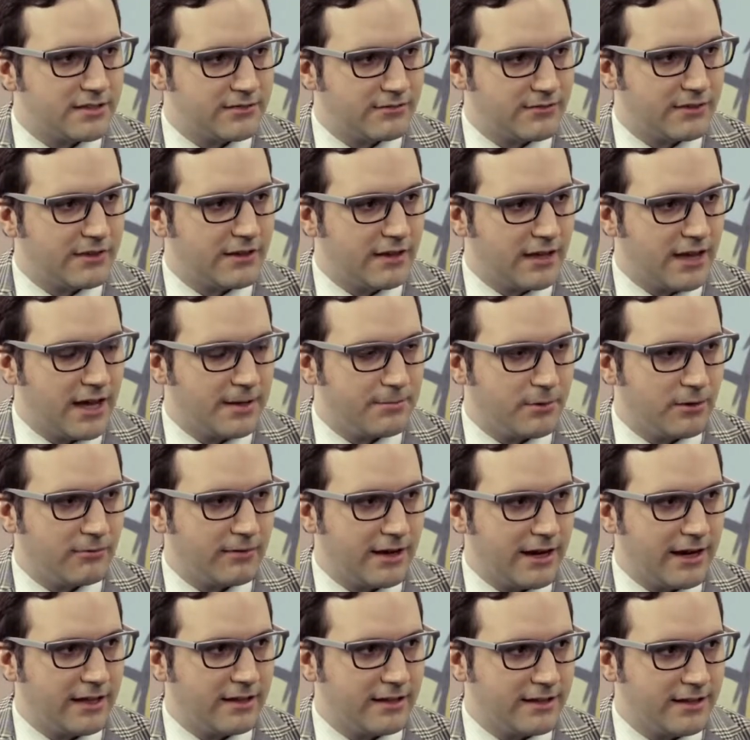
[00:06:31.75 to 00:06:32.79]
of the hyper
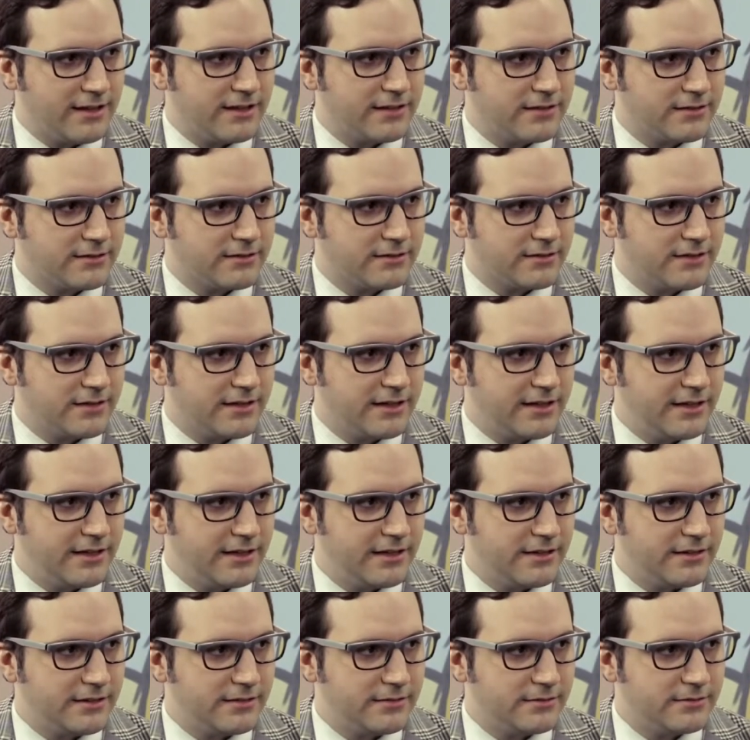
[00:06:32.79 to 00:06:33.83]
reality that
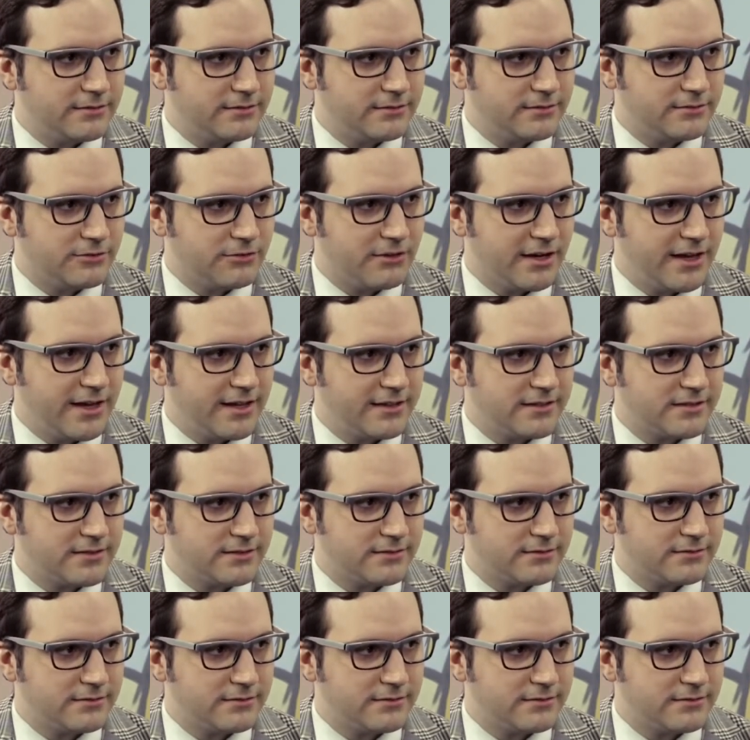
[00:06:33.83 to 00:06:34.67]
he creates?